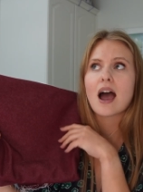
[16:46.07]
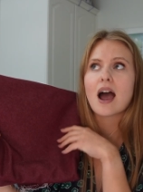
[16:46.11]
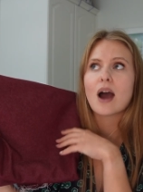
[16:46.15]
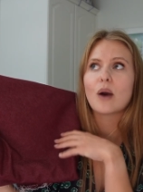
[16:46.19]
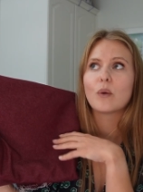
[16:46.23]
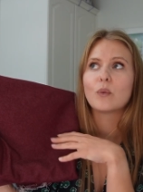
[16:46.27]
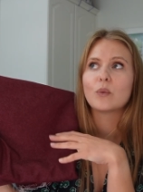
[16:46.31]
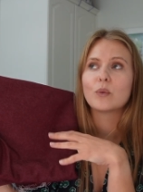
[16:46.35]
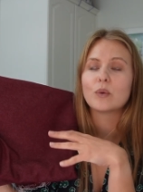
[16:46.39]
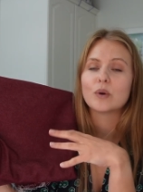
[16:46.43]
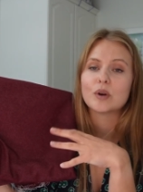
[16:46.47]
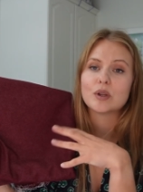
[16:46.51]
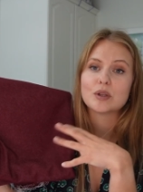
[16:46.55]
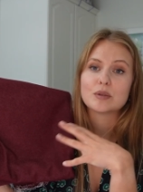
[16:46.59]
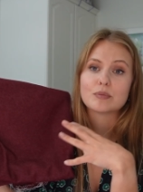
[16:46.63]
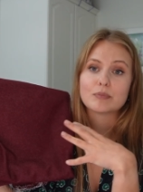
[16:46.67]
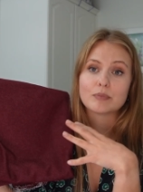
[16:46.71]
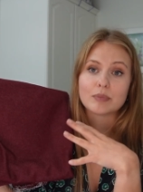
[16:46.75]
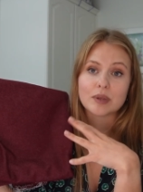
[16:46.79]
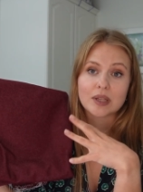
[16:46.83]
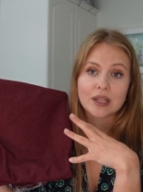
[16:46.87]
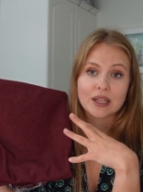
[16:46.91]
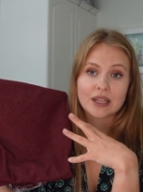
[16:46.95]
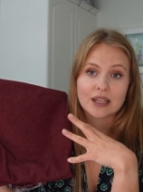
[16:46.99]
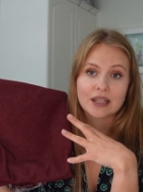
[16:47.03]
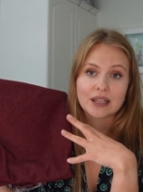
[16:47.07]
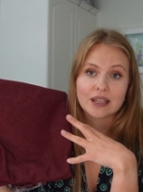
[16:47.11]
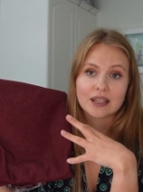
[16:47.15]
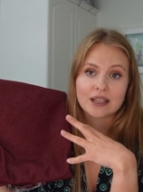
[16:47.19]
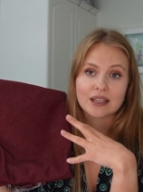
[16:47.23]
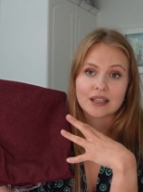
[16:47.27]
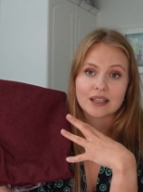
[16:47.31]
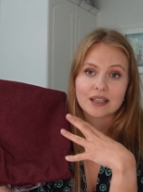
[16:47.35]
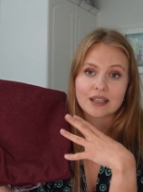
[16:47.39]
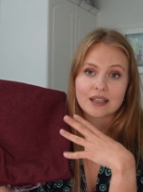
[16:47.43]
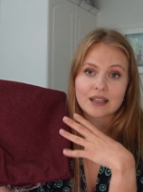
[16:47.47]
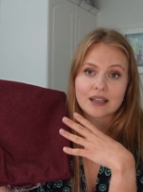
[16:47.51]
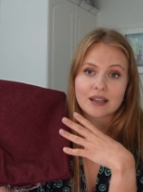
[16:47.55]
would
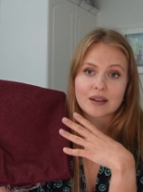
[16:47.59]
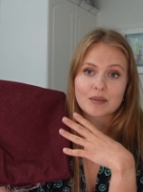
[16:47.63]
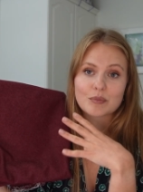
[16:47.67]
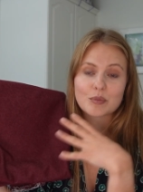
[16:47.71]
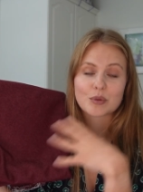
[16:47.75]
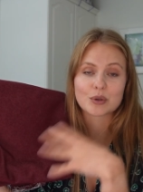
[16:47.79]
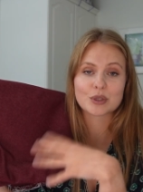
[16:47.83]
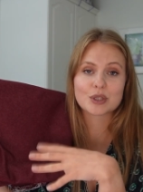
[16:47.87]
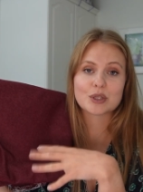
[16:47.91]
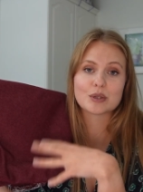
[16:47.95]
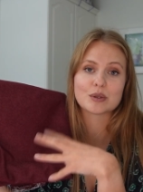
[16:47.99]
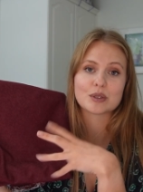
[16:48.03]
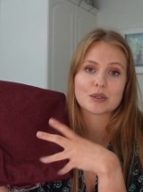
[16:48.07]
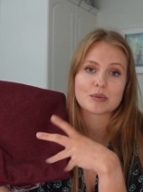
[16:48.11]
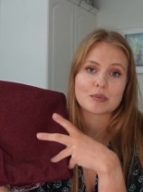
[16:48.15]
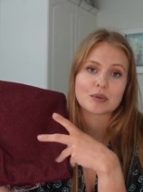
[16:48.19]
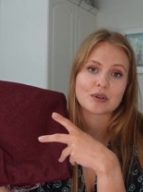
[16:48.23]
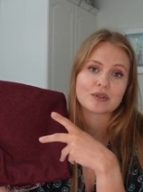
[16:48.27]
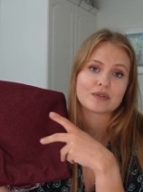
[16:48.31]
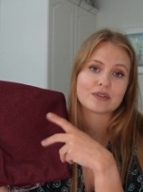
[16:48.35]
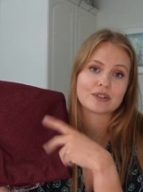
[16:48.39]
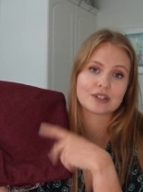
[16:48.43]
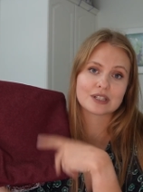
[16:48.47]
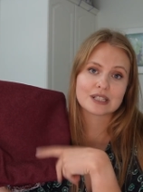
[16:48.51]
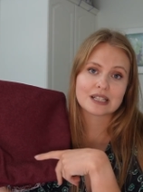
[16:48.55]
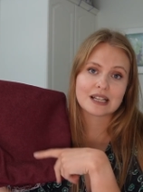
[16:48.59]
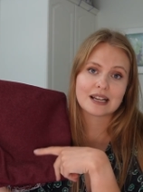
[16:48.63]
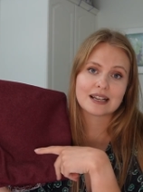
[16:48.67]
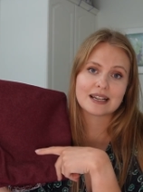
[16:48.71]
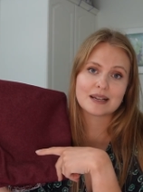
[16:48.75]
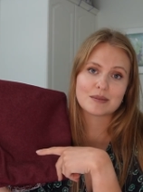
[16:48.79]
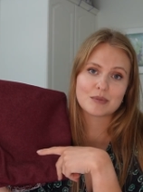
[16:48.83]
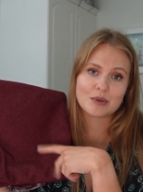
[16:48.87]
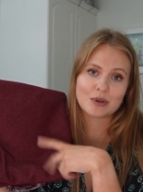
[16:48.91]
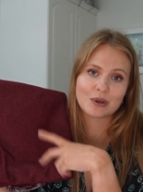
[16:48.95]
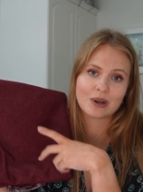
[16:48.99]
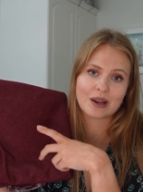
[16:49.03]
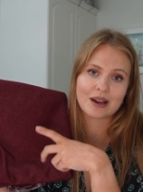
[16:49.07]
be more suitable for a slightly
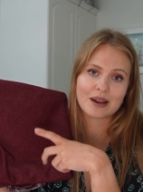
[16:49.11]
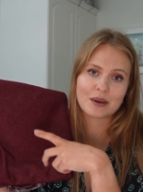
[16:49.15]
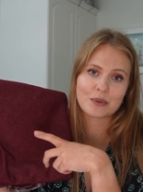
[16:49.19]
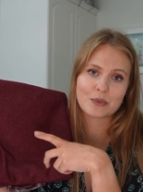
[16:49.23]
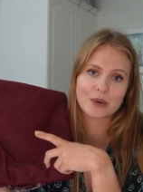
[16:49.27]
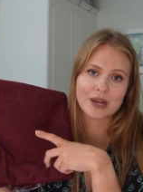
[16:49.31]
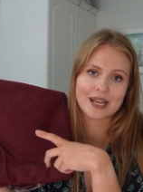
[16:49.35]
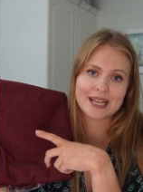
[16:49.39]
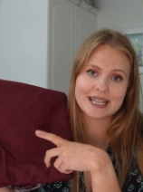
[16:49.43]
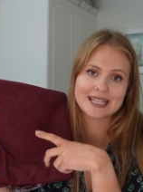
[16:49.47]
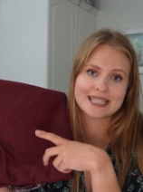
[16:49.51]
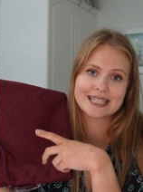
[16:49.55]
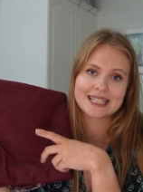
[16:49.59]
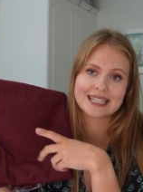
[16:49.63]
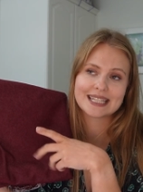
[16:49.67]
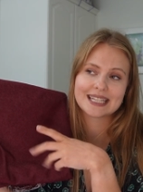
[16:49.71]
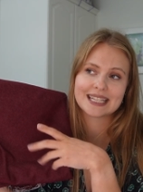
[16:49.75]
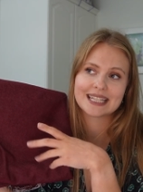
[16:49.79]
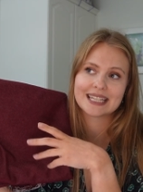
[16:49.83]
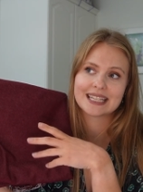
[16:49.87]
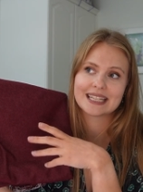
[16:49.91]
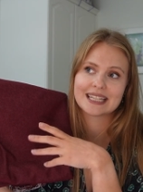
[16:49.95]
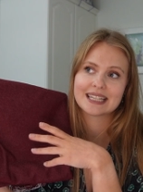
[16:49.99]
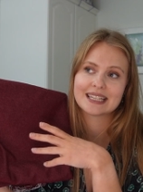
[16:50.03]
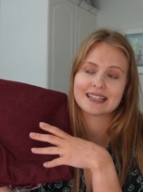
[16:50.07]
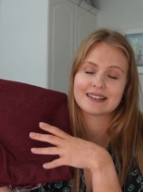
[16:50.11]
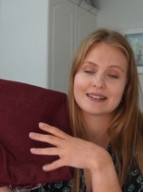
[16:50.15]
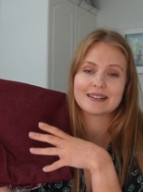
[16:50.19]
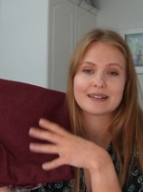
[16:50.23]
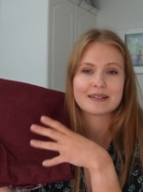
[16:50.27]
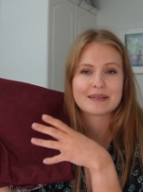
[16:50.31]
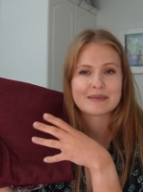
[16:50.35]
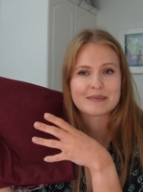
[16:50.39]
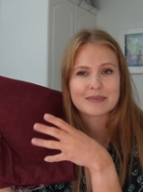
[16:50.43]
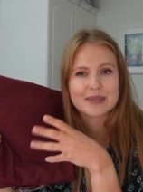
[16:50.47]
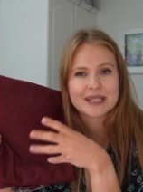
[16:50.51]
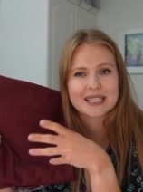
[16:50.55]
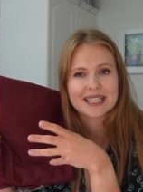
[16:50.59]
more lightweight
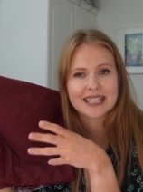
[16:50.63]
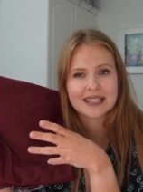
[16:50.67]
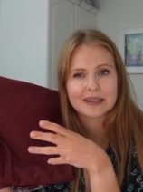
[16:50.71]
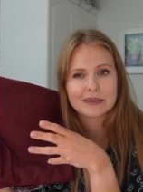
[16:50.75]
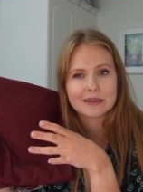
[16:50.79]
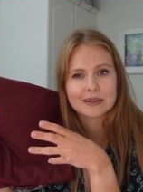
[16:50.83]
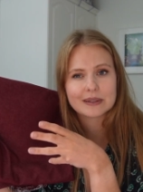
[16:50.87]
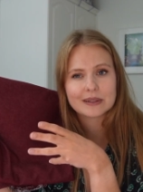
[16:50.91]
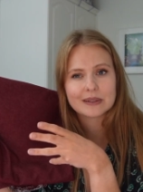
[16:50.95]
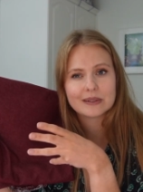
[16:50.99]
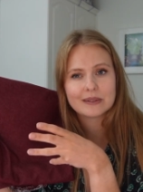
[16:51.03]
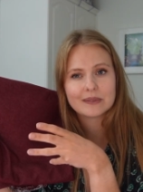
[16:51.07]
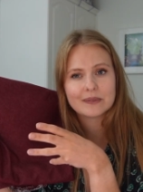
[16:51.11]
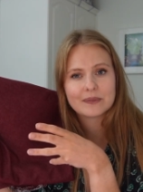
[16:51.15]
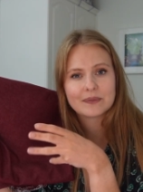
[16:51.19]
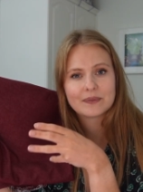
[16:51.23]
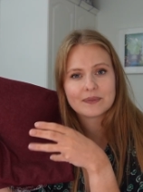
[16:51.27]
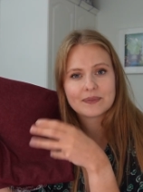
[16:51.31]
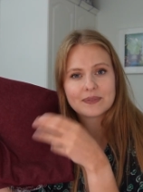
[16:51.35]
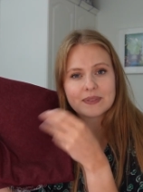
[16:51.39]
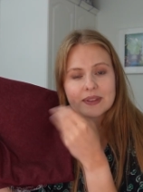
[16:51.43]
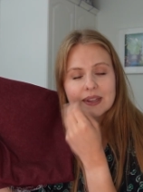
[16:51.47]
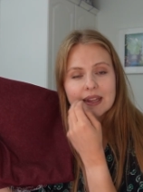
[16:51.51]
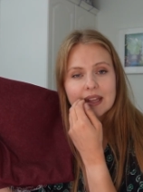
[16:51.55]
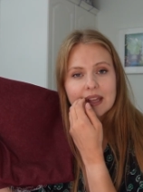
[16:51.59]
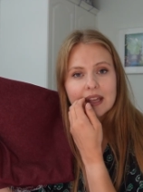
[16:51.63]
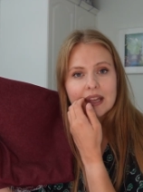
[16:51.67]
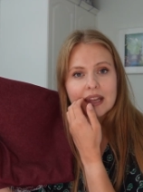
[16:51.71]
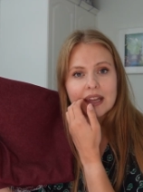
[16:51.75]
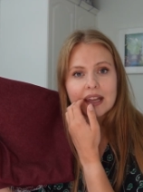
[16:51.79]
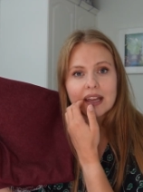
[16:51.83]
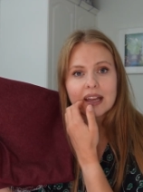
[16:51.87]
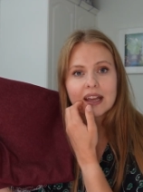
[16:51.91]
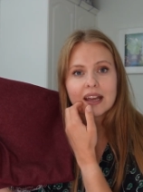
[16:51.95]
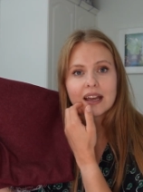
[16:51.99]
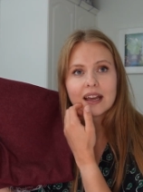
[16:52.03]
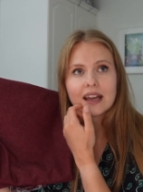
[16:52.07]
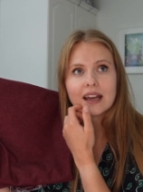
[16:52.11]
material.
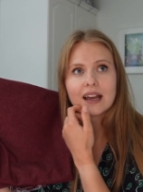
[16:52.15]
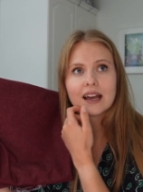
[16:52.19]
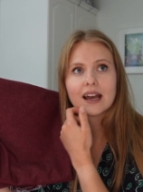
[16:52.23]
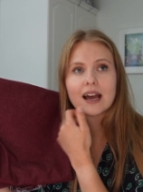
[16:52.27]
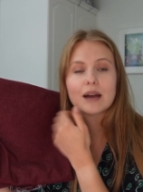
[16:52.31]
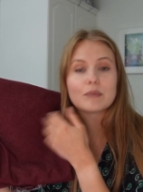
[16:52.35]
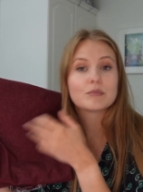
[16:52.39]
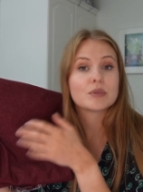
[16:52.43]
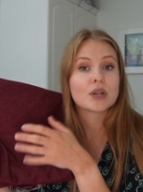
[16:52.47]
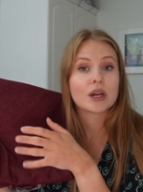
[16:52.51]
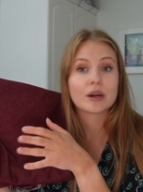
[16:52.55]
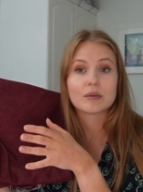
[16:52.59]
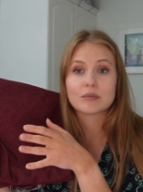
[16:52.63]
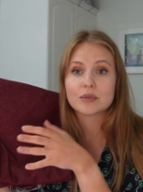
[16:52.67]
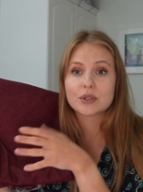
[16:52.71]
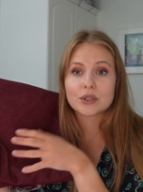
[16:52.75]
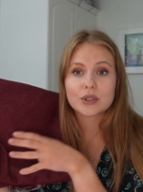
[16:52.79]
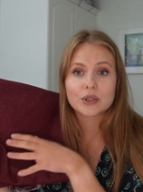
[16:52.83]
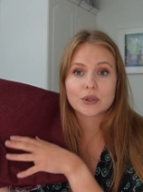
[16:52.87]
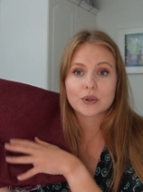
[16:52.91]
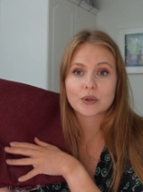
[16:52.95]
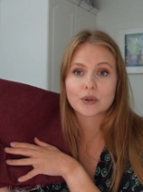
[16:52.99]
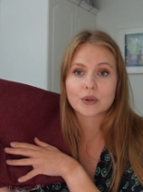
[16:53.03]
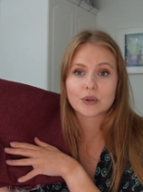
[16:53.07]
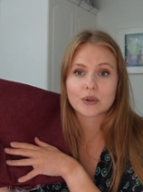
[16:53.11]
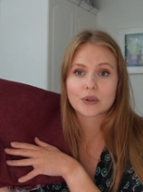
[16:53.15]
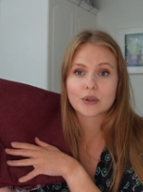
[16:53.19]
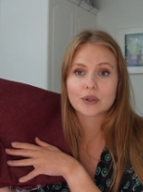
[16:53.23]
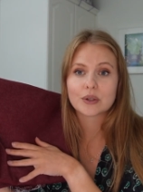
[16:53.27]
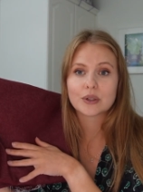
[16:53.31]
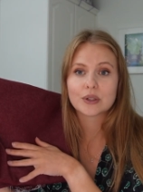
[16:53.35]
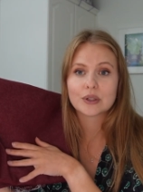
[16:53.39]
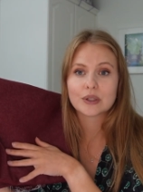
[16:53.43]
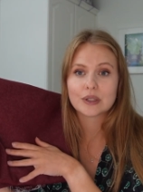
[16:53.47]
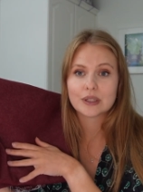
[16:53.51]
I'm sure